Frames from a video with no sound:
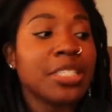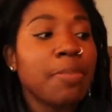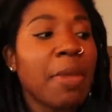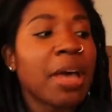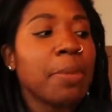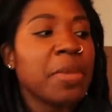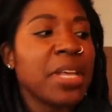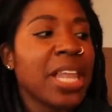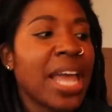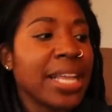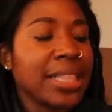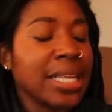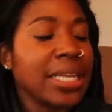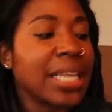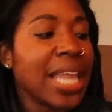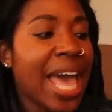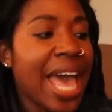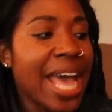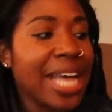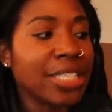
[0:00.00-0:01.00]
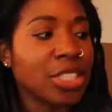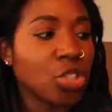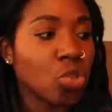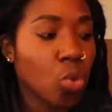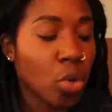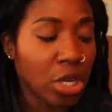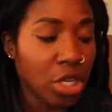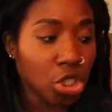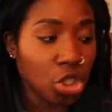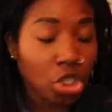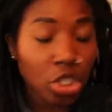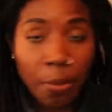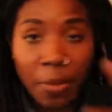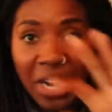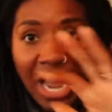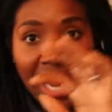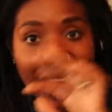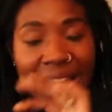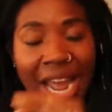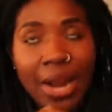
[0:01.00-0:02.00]
might be like the last sort of
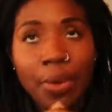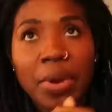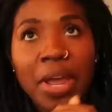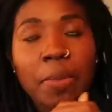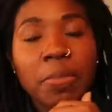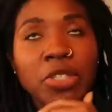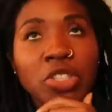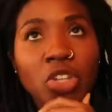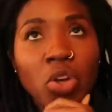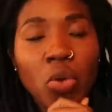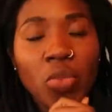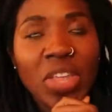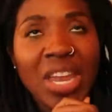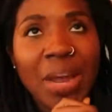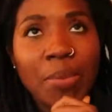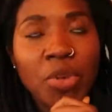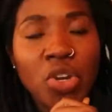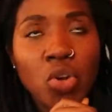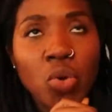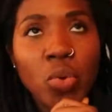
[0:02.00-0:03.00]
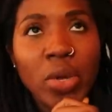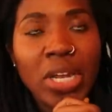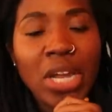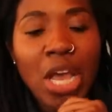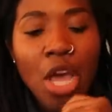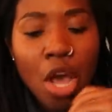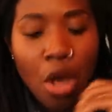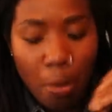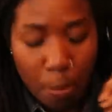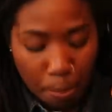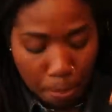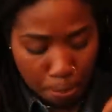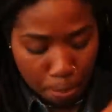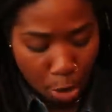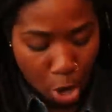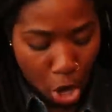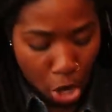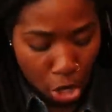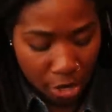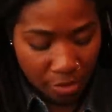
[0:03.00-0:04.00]
Gemini Diary episode that I'm doing.
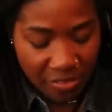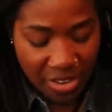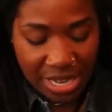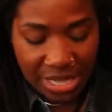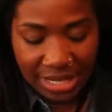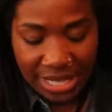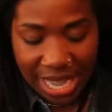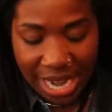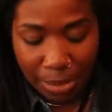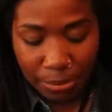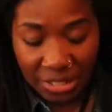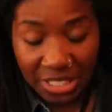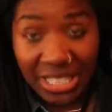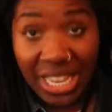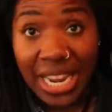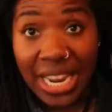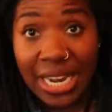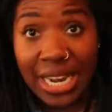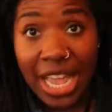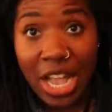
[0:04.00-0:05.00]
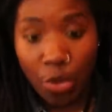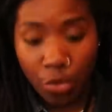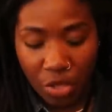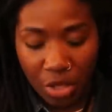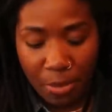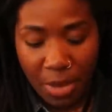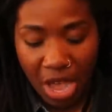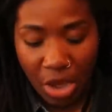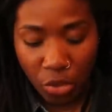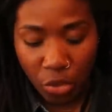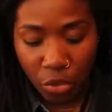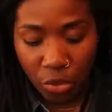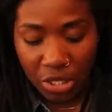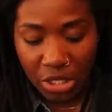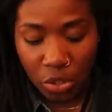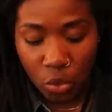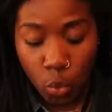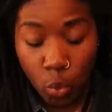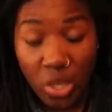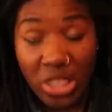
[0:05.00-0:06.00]
Part of it is that I'm setting healthy
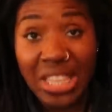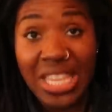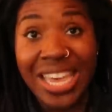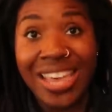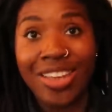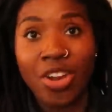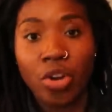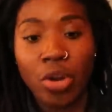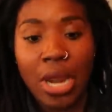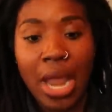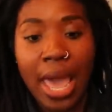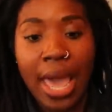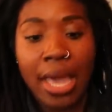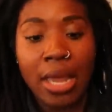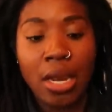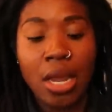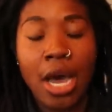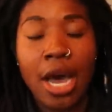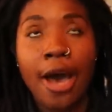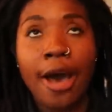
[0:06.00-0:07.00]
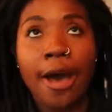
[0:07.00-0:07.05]
boundaries with the internet.